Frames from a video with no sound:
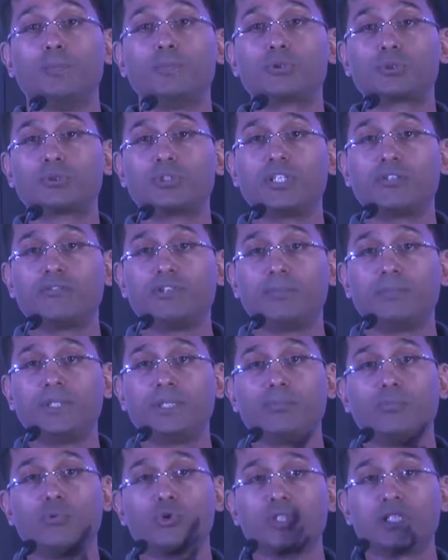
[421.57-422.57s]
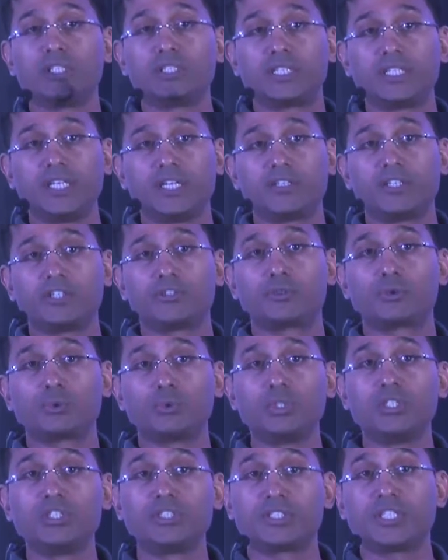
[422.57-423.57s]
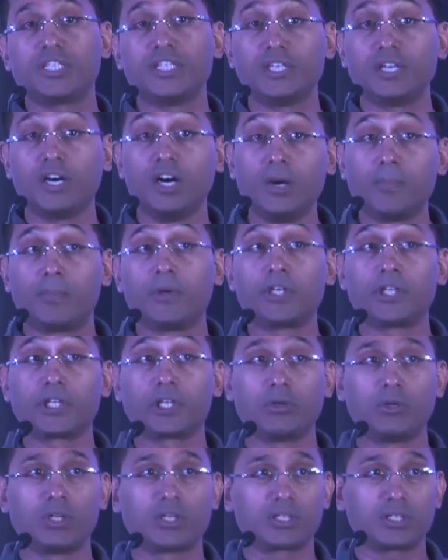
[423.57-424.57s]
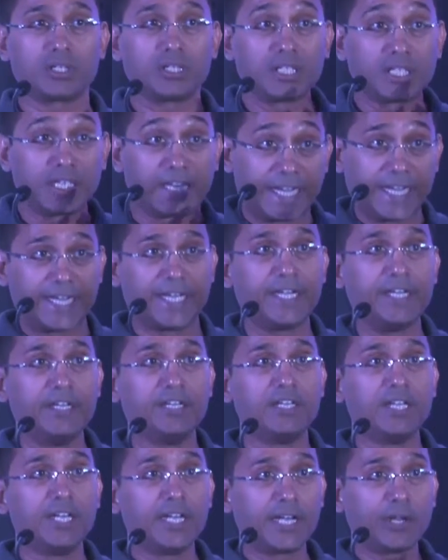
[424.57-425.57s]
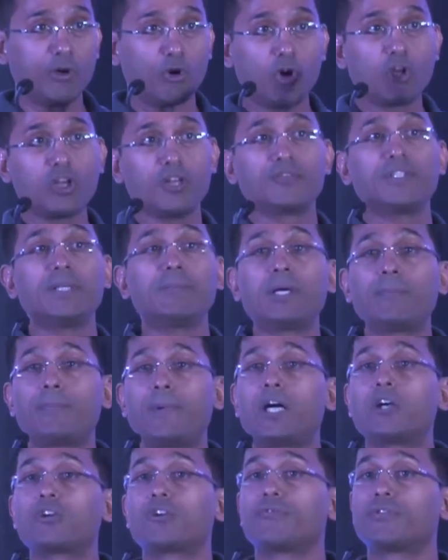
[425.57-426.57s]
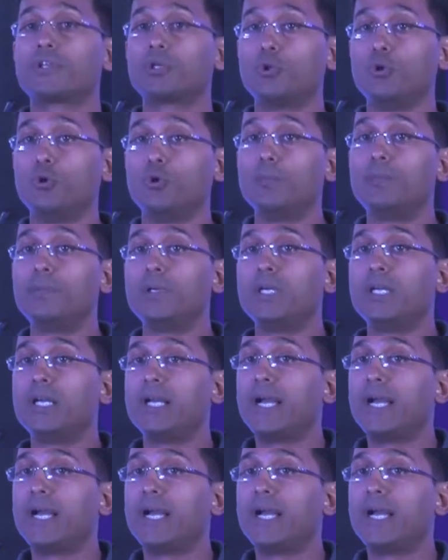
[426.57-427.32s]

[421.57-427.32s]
So there will be more than 300 students in a particular grade, and all of them are part of a group.